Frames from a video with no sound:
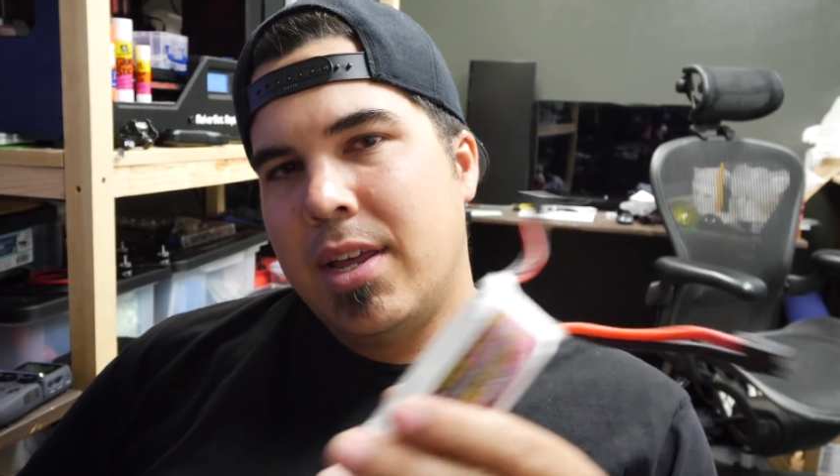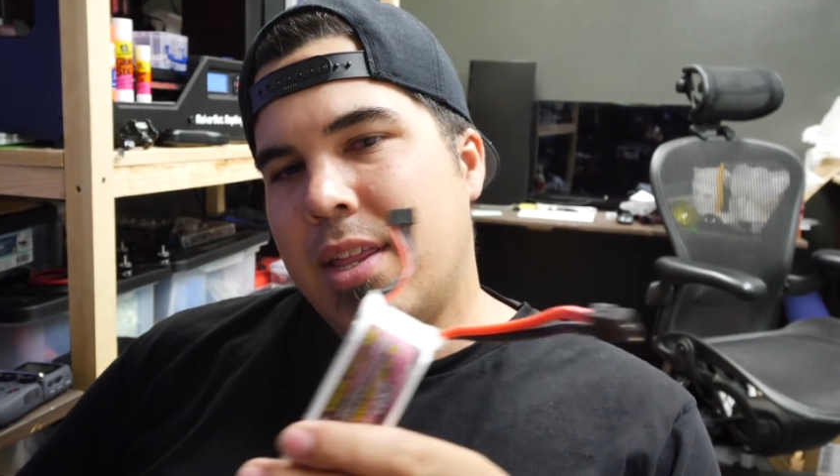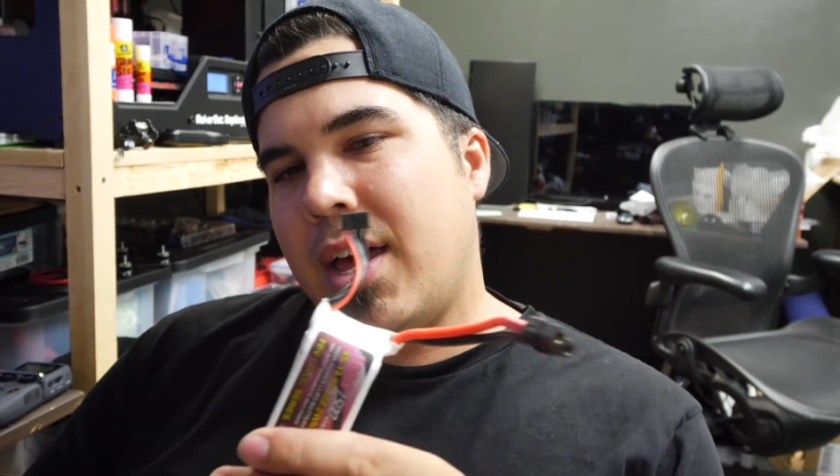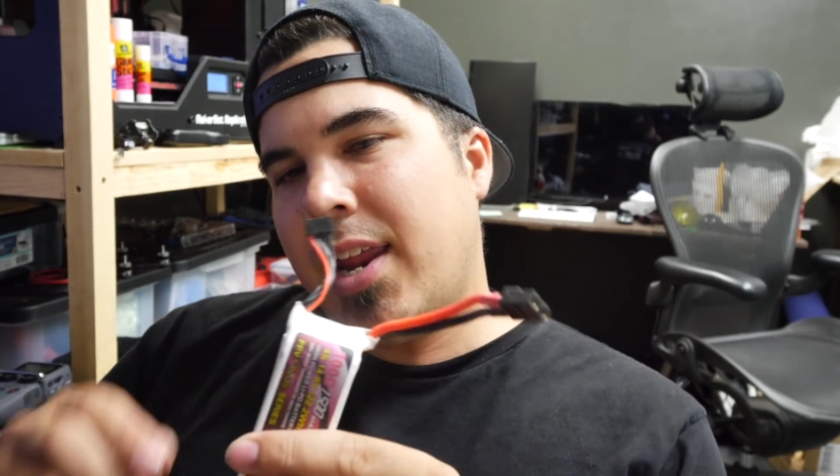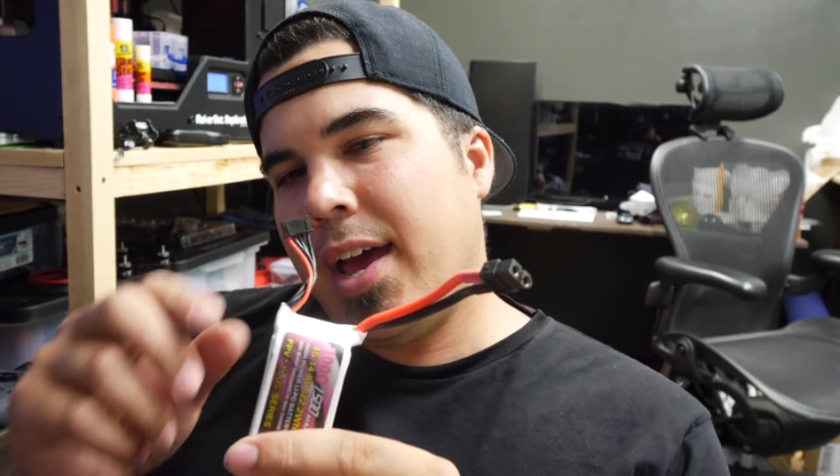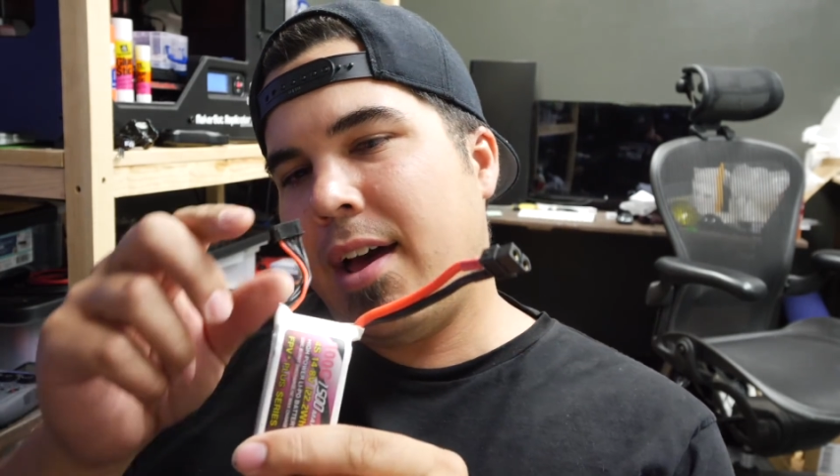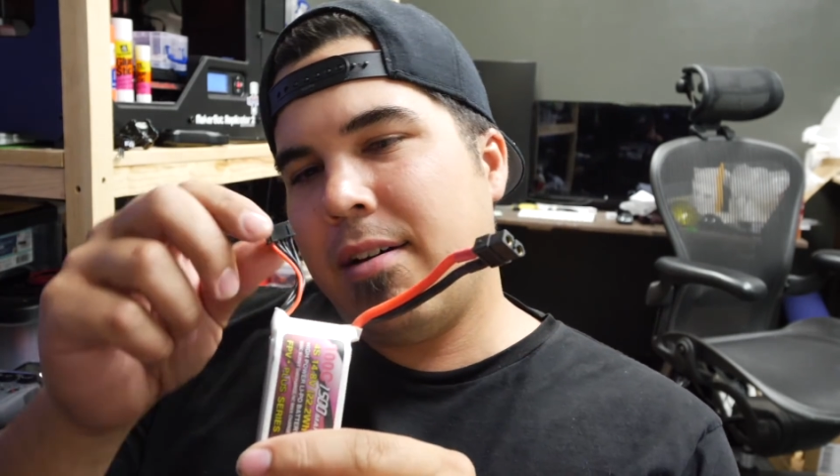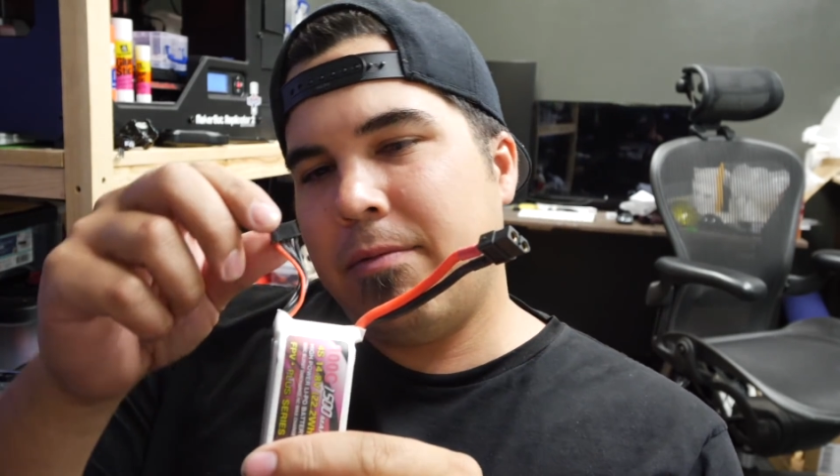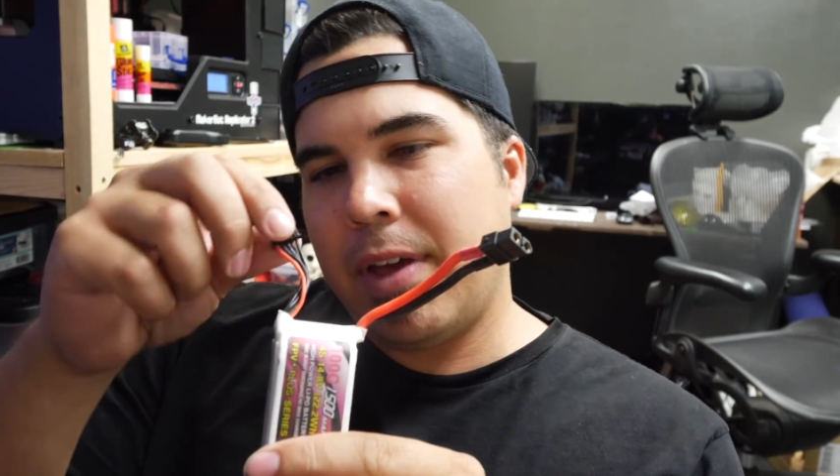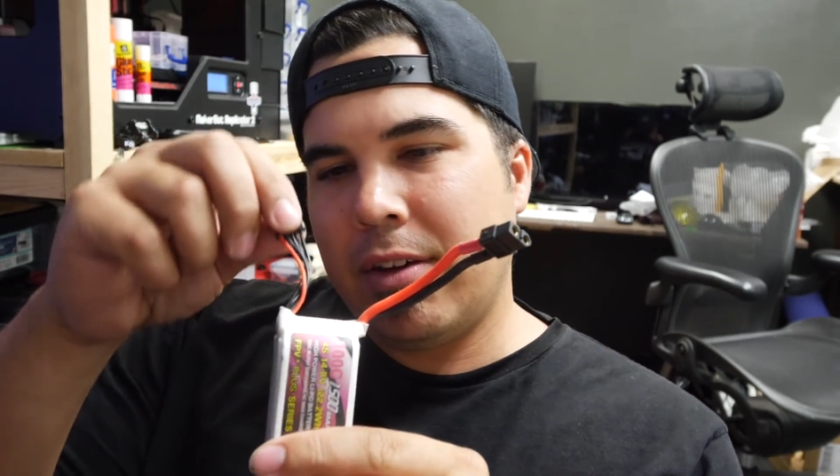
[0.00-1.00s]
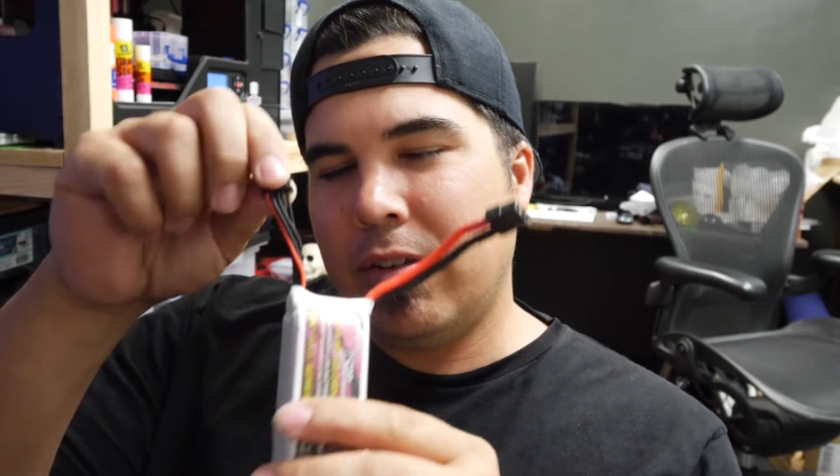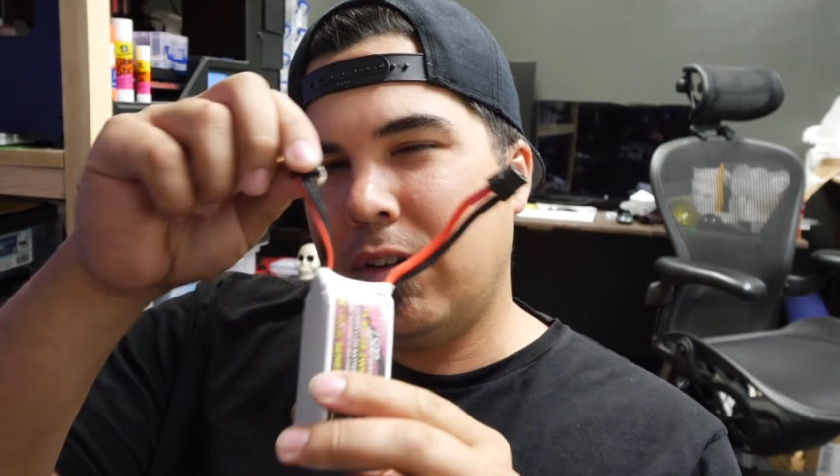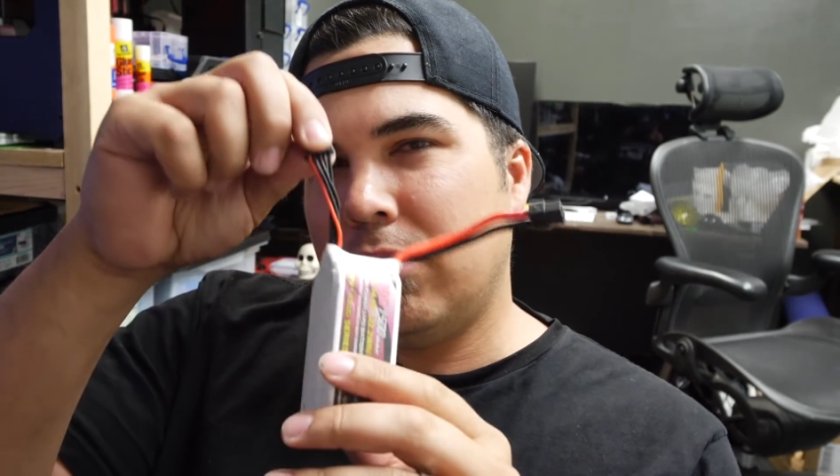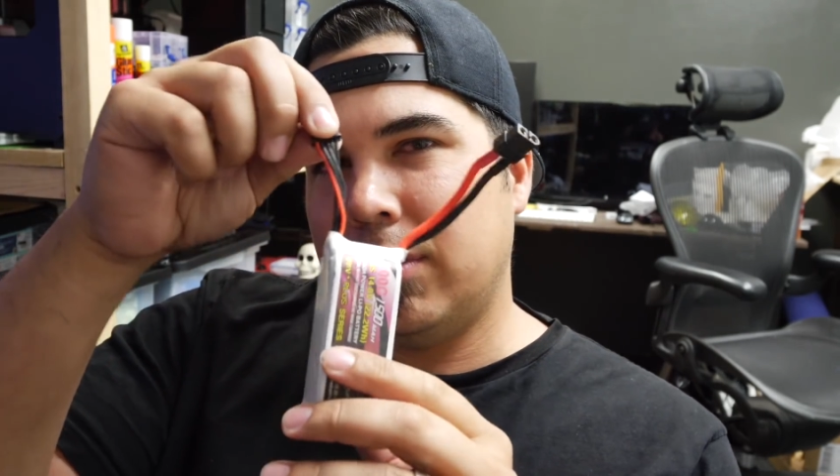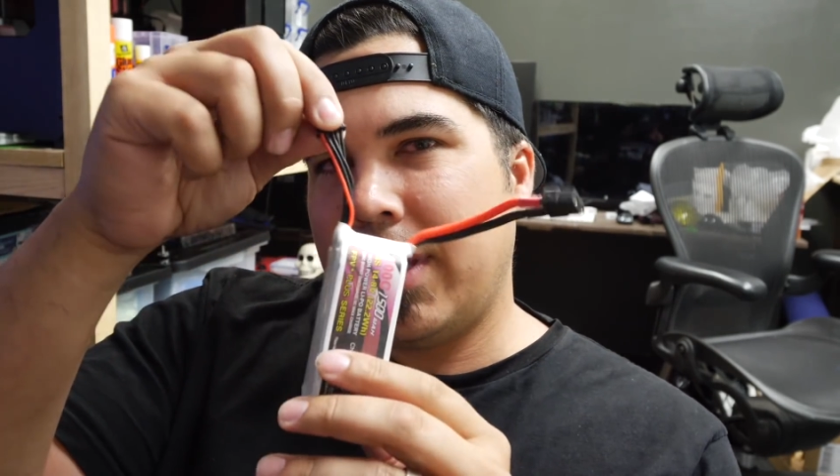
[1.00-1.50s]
that have a little